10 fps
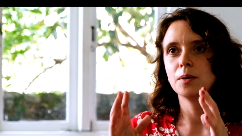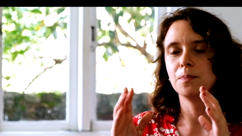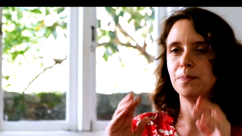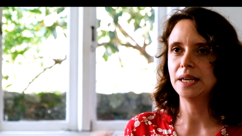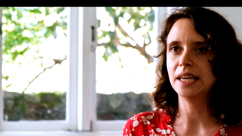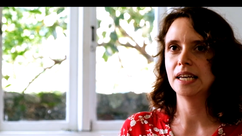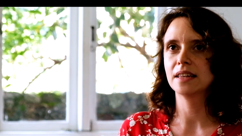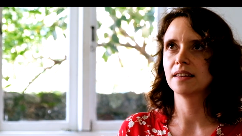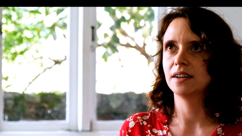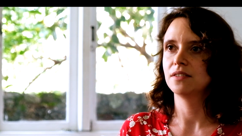
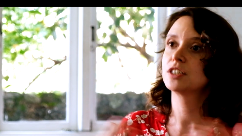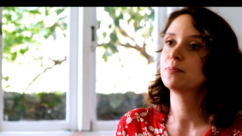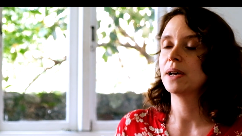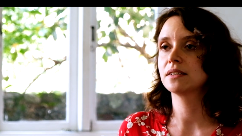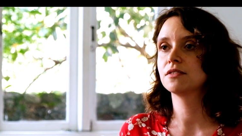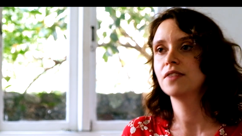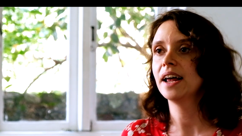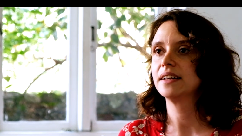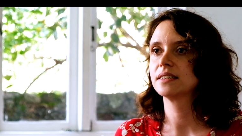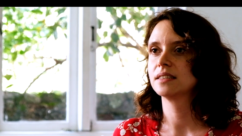being their respected
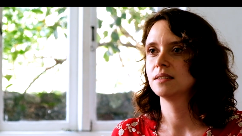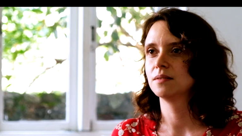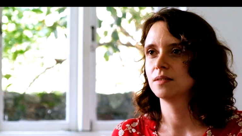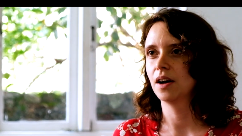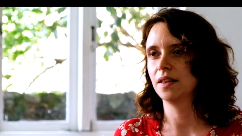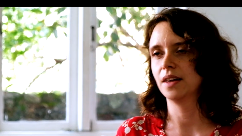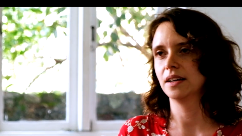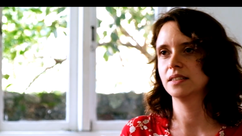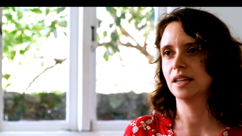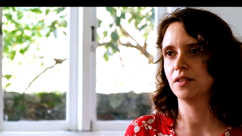friend. And
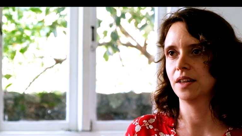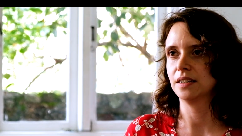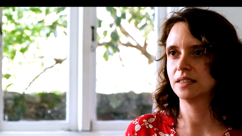on that